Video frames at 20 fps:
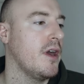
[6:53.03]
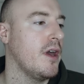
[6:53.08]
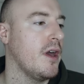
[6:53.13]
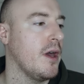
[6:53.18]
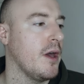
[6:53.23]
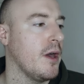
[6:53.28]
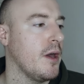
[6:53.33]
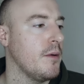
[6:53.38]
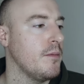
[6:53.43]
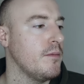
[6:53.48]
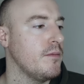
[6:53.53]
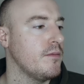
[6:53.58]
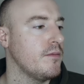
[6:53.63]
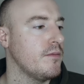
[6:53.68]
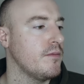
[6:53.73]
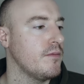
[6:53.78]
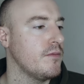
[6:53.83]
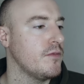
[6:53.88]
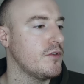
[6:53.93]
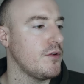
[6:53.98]
So
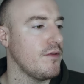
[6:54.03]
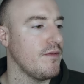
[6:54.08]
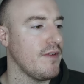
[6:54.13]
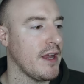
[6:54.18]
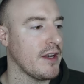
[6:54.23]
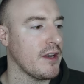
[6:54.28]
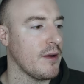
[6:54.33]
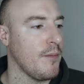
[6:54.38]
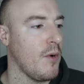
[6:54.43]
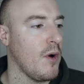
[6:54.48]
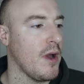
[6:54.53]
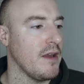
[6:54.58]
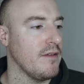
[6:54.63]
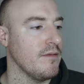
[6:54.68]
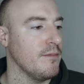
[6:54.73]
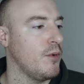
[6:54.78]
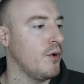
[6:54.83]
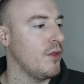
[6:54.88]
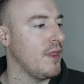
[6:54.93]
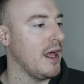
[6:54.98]
in fact, I might
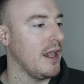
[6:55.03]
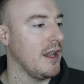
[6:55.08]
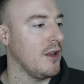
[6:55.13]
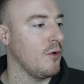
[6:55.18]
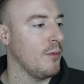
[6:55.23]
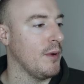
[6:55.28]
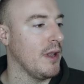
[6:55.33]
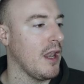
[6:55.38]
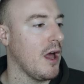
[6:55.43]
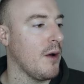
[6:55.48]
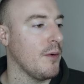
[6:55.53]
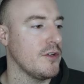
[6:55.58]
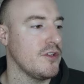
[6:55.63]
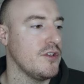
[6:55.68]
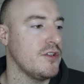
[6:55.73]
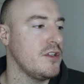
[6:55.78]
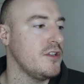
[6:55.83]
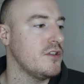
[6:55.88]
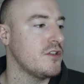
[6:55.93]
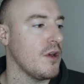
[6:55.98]
even put that a little bit lower
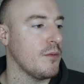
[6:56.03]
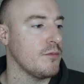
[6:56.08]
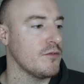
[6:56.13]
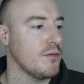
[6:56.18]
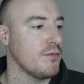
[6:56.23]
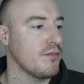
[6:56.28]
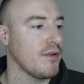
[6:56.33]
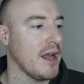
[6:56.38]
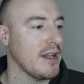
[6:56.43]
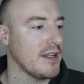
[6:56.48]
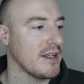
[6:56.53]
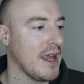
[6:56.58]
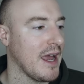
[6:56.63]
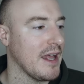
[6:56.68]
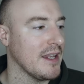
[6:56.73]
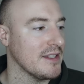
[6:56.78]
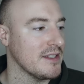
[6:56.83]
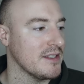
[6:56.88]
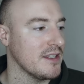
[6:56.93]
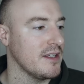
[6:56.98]
just in terms of
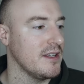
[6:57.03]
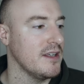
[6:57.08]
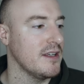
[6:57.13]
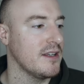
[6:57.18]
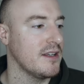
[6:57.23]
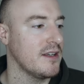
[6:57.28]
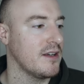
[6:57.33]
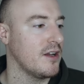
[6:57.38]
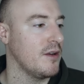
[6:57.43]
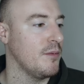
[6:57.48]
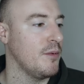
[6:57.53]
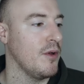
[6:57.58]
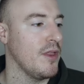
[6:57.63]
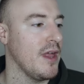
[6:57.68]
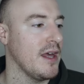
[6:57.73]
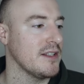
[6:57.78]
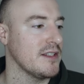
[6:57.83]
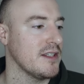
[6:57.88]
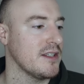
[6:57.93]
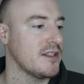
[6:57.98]
practicality. I'm going to put
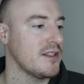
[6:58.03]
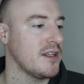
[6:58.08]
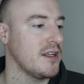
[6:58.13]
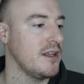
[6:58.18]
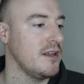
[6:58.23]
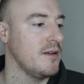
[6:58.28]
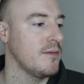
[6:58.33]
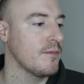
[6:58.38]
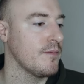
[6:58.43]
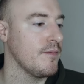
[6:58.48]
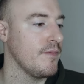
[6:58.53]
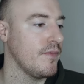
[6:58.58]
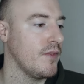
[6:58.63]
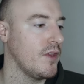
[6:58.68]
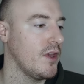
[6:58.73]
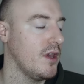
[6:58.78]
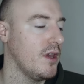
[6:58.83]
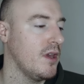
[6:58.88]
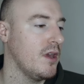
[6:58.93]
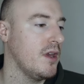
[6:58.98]
that as a C.
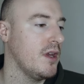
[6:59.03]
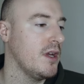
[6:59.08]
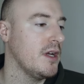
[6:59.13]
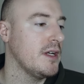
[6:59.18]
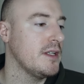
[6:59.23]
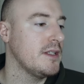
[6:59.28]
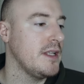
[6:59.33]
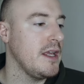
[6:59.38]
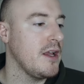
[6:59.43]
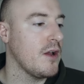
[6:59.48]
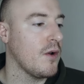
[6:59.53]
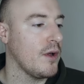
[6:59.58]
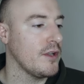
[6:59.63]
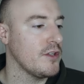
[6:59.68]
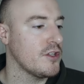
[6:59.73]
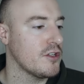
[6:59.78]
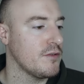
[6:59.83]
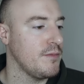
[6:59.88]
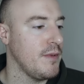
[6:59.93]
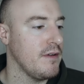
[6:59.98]

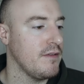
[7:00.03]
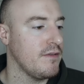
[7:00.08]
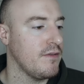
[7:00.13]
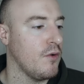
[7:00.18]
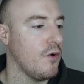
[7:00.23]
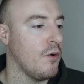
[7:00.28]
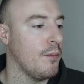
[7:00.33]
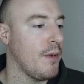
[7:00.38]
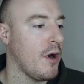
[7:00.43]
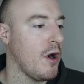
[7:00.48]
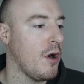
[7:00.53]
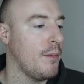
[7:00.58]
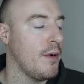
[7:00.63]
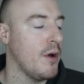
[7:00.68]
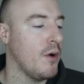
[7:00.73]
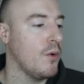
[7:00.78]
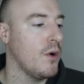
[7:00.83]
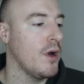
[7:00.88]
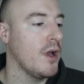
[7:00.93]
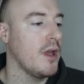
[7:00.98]
Decline Smith or
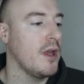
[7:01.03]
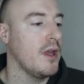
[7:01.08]
barbell.